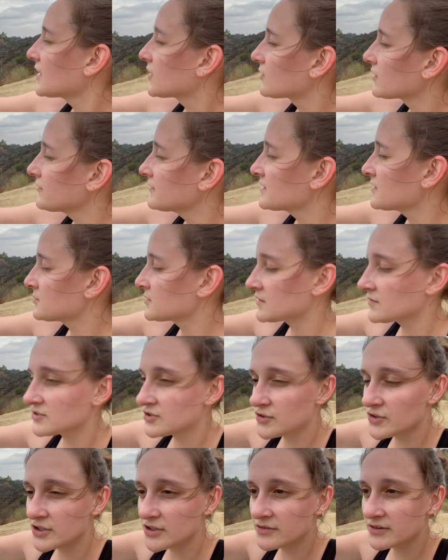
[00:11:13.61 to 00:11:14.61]
Griffith
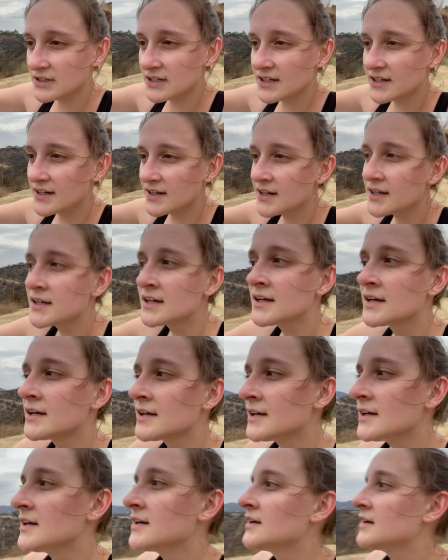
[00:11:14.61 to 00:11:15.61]
Observatory over there,
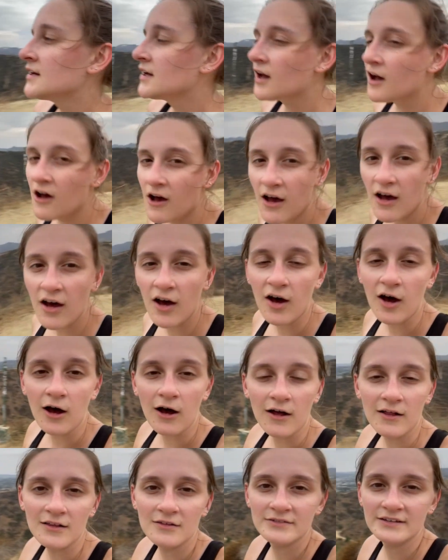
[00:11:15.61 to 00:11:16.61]

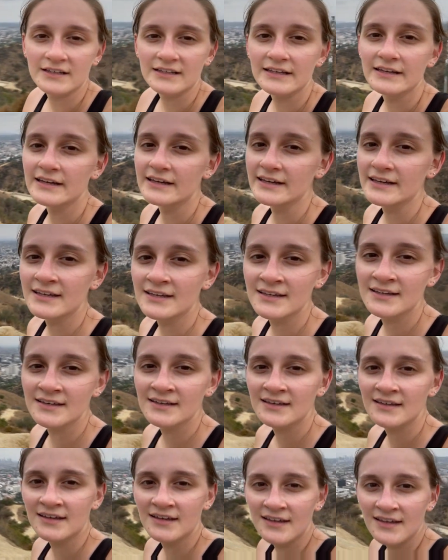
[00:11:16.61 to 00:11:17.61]
all of LA.
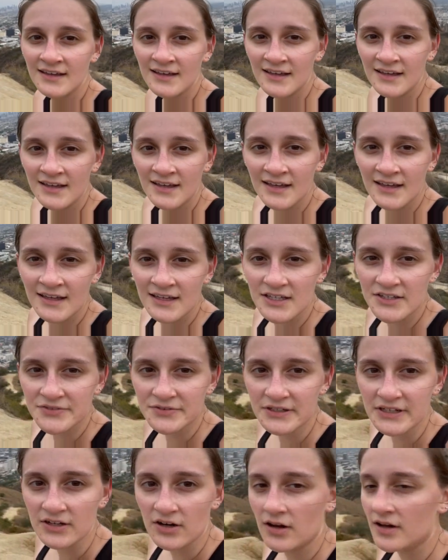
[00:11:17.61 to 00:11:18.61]
That's
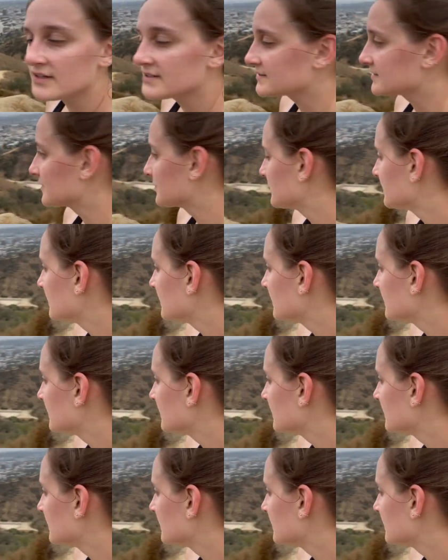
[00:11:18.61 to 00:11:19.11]
freaking awesome.